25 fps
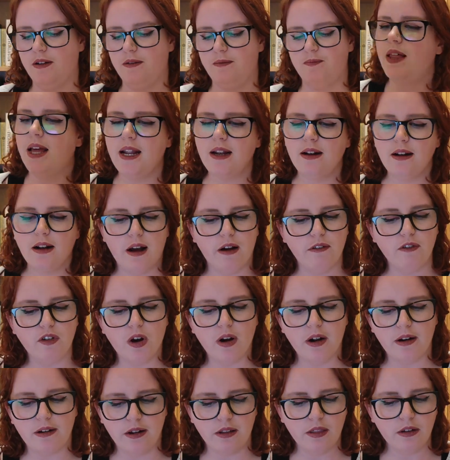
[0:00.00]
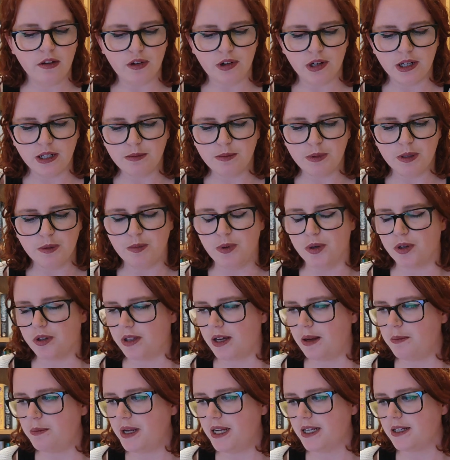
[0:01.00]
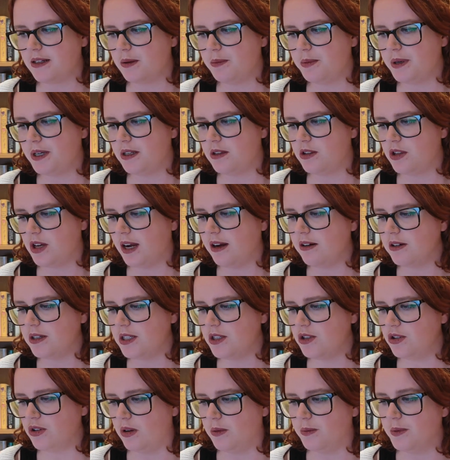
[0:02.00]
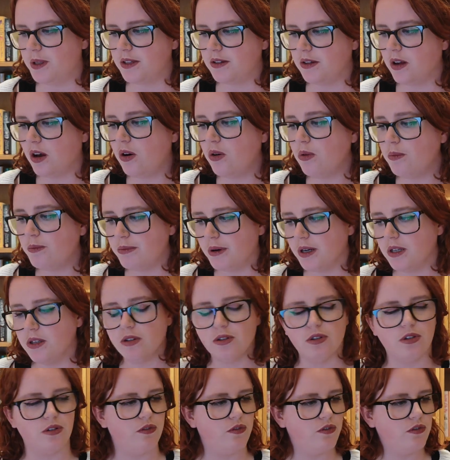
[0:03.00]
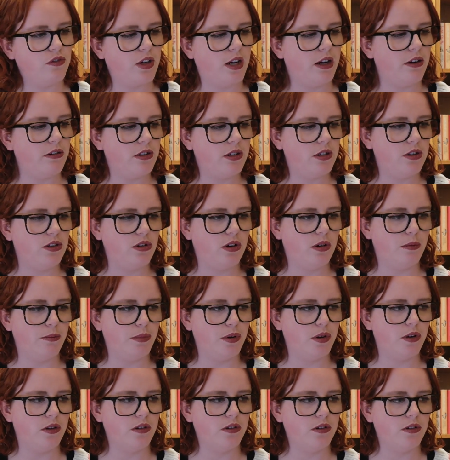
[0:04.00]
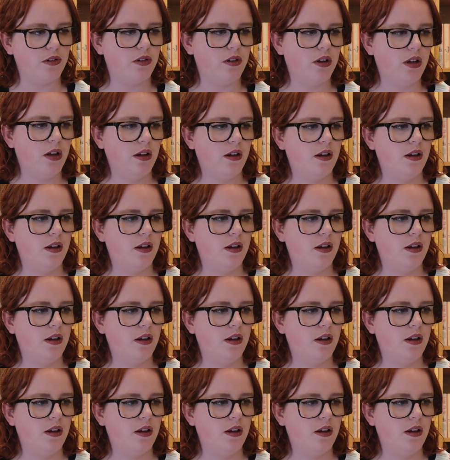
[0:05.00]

Then I've got another Christmas book that I picked up in a charity shop. There's a whole bunch of charity shop books.